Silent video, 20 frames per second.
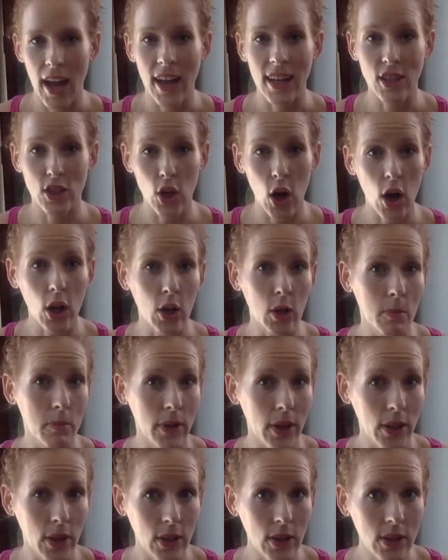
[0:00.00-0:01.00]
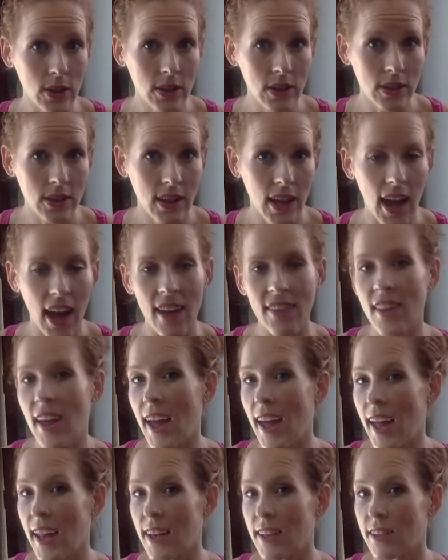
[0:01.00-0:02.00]
dollar bill and
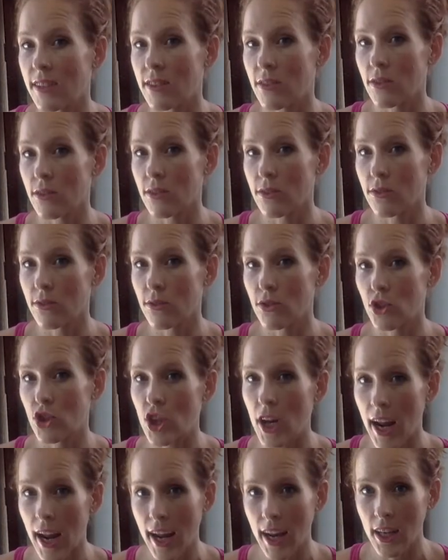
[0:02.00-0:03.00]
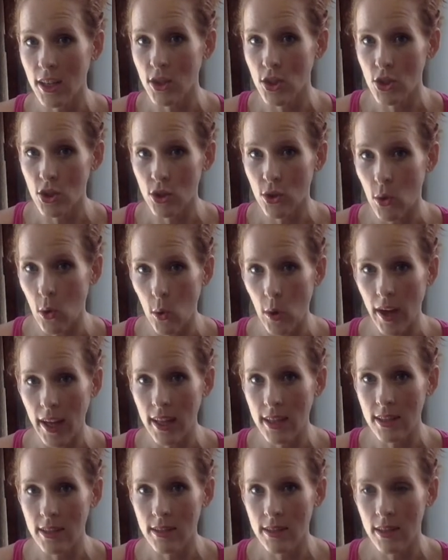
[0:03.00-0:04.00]
then change,
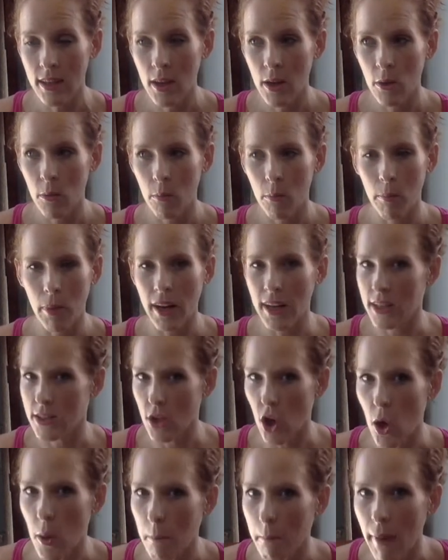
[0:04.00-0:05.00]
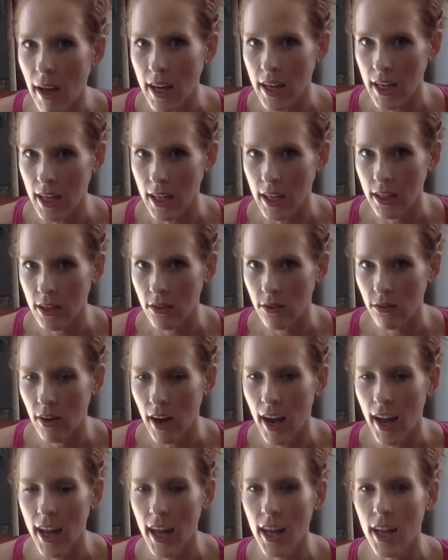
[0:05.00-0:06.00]
coins, but it's all money,
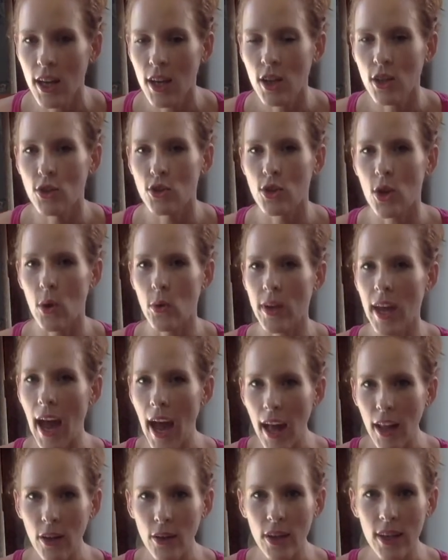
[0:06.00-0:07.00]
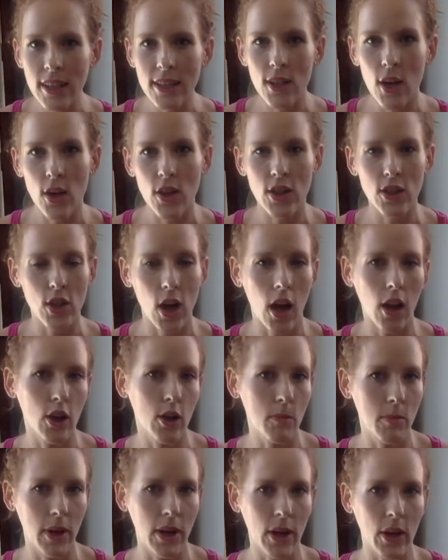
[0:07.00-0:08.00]
right? So calories are the
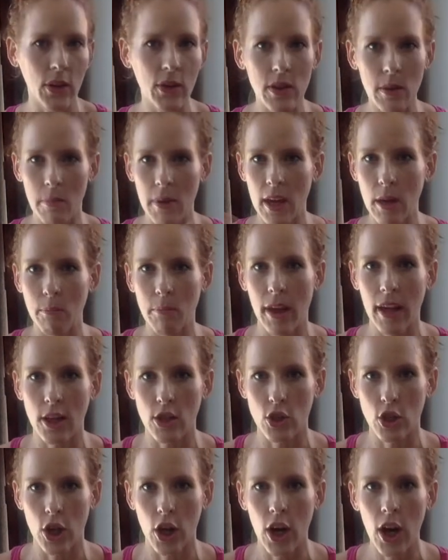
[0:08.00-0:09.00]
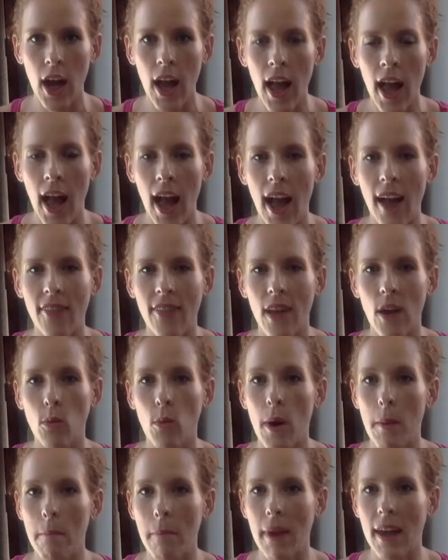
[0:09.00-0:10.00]
dollar bill, the big picture, and then
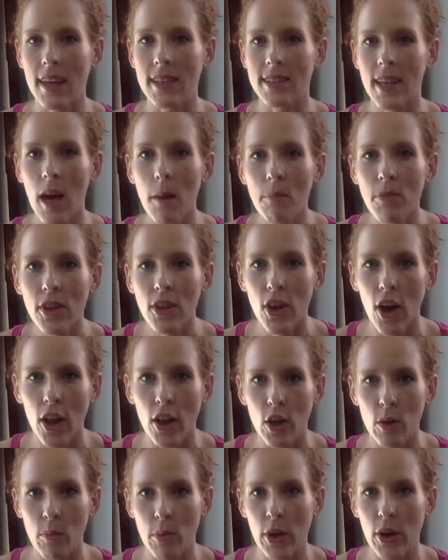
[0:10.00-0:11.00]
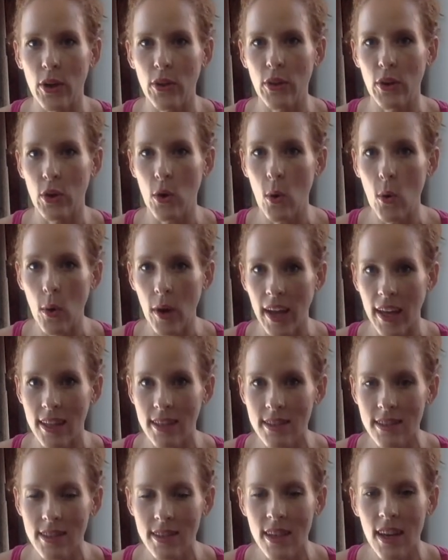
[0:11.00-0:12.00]
what makes up the dollar bill, the
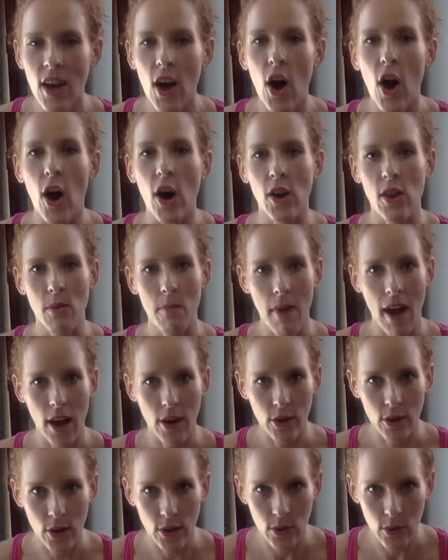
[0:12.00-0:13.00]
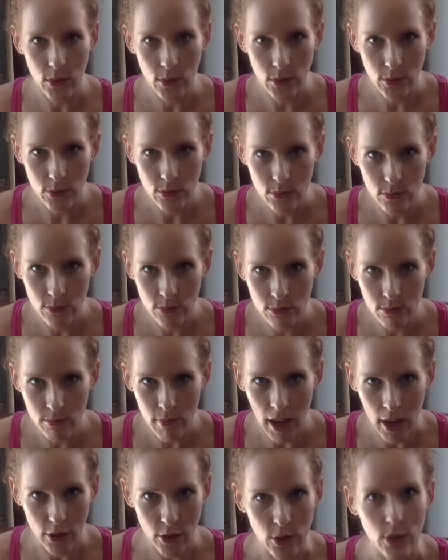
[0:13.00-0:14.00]
coins, are the
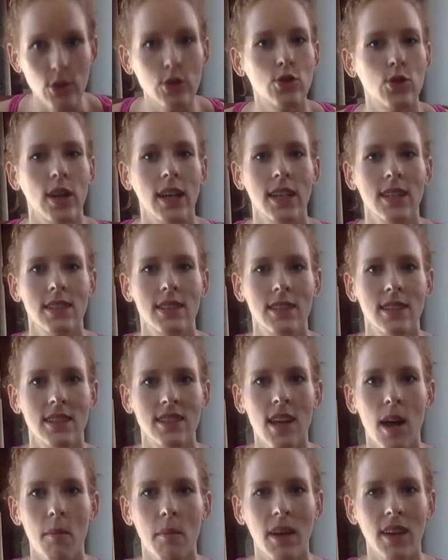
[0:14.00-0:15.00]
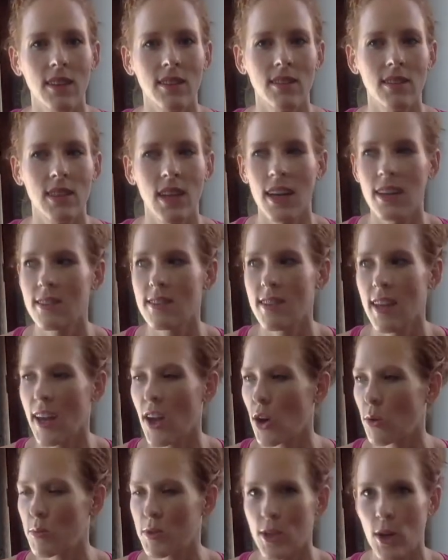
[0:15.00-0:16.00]
macronutrients. Does that make sense? I
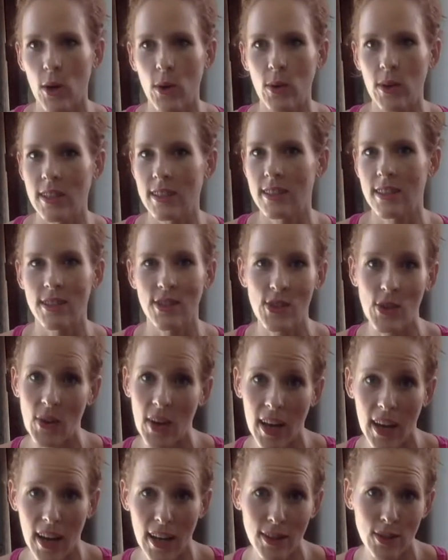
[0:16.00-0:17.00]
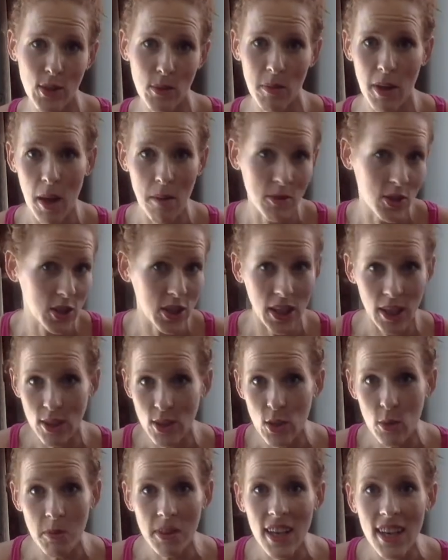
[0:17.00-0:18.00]
hope so. And since you can't answer me, I'm just going to
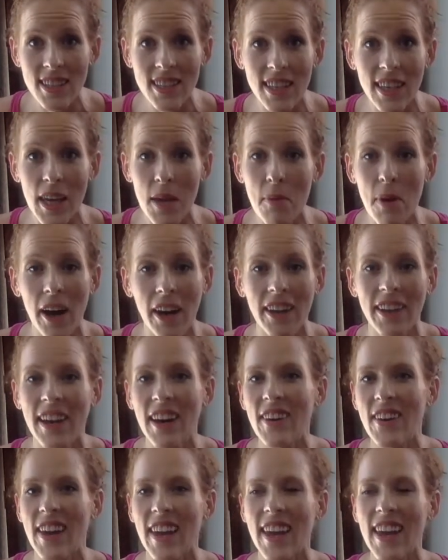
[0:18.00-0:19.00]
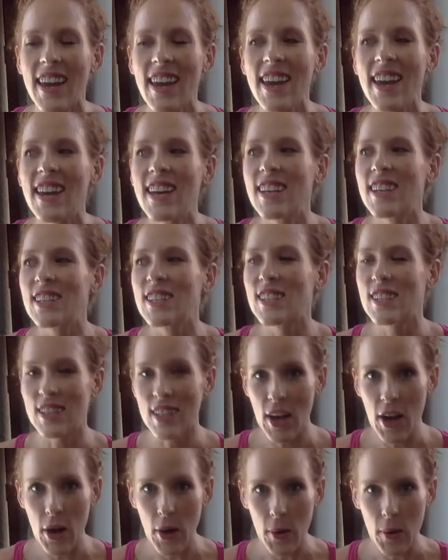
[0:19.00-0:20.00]
assume it does and keep on going. So,
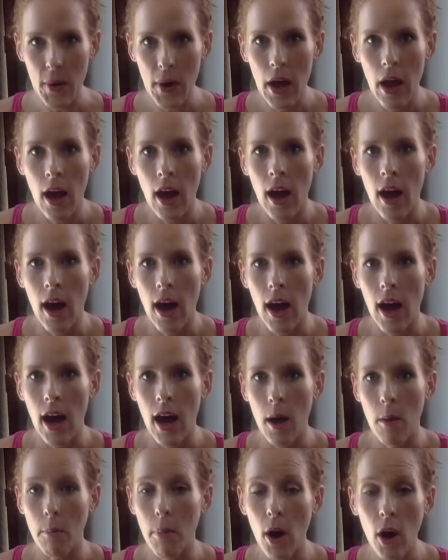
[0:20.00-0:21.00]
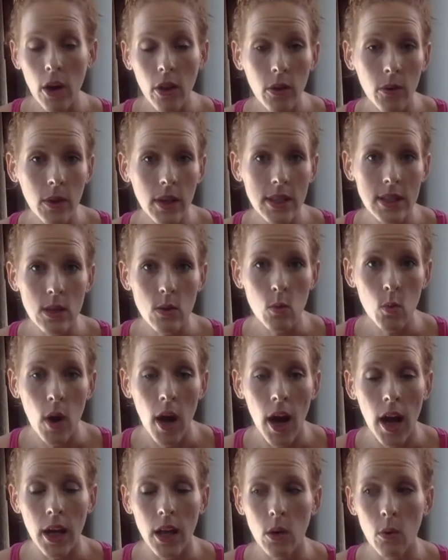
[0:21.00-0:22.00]
part of the reason
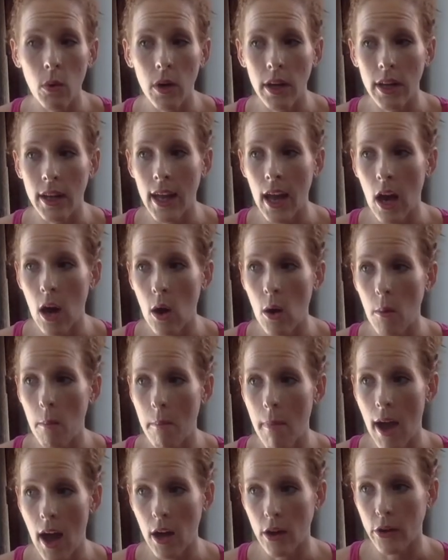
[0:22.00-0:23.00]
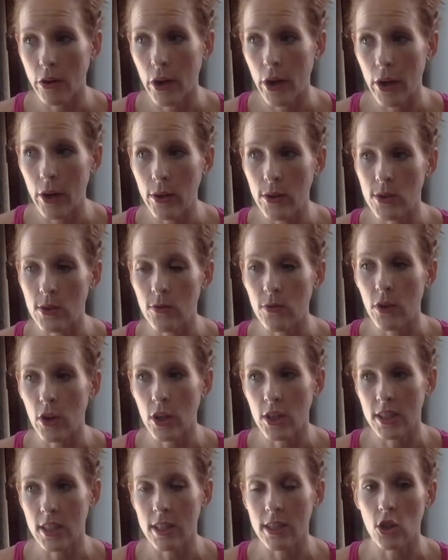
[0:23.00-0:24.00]
why you want to count macros
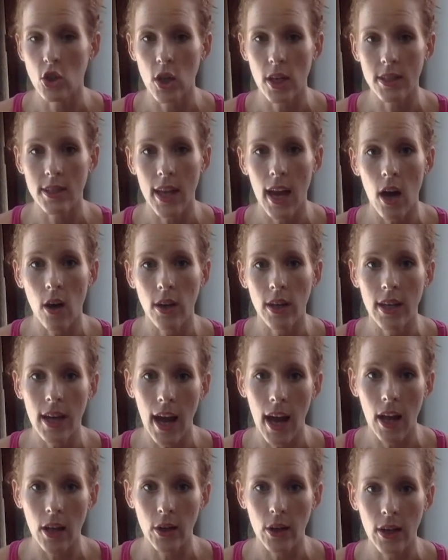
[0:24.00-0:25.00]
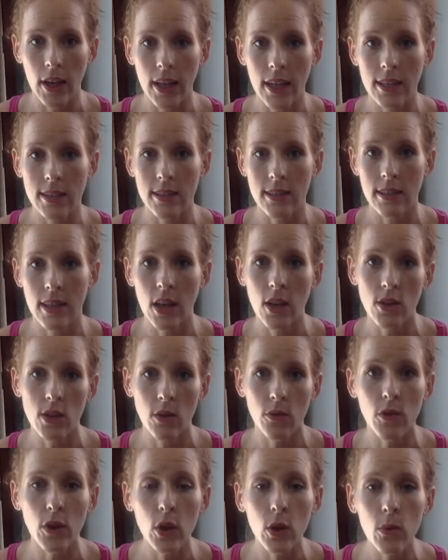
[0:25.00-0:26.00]
versus just counting calories, there's a
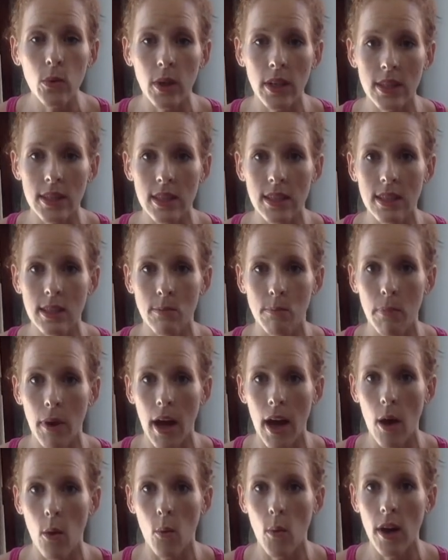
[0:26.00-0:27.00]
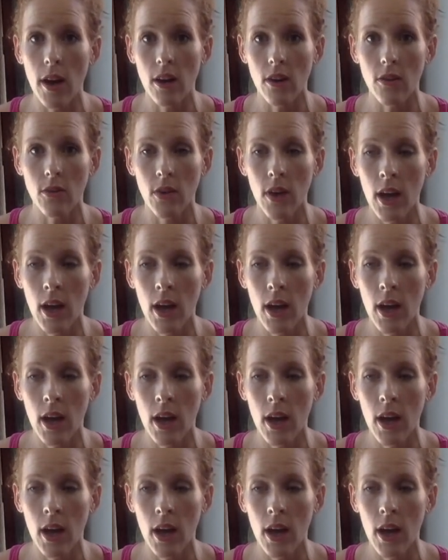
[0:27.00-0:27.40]
few reasons, but one of